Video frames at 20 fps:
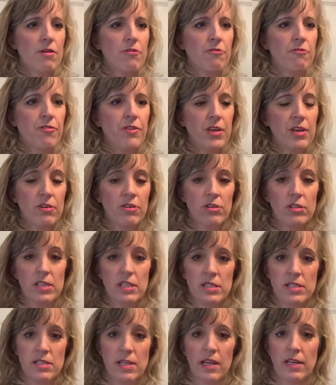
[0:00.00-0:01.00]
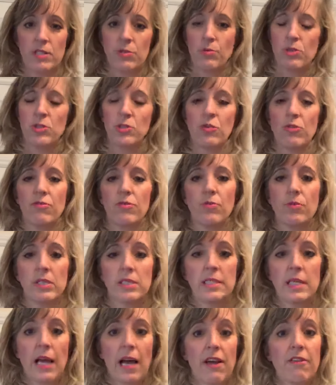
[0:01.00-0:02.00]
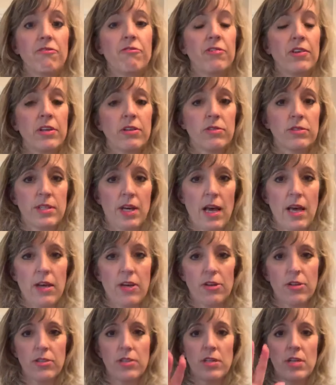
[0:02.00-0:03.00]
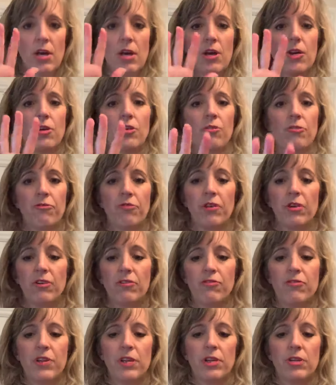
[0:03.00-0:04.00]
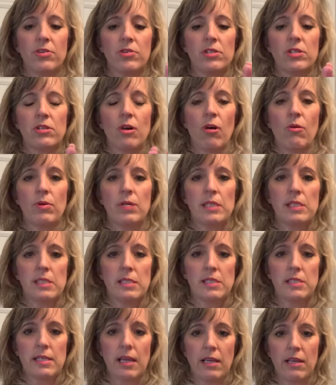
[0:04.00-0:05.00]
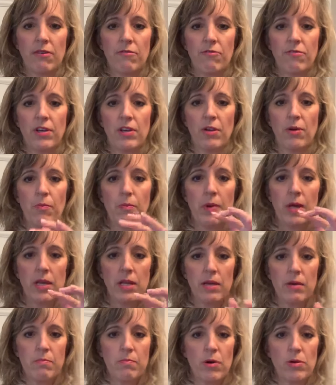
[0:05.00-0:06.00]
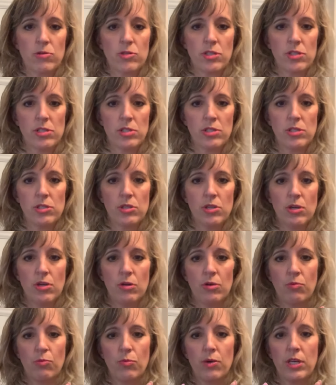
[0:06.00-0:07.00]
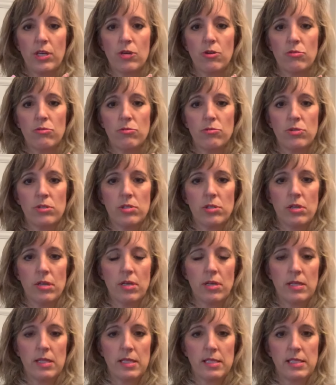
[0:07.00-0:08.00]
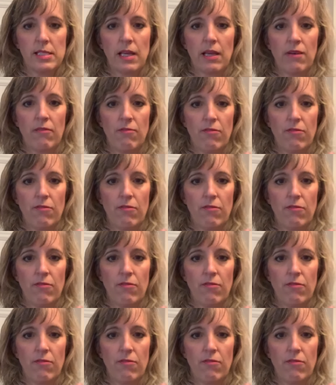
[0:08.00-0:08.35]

Feel is the next one. So if you want to say, I feel tired, your feel finger is always the second finger. Many emotions, we use the second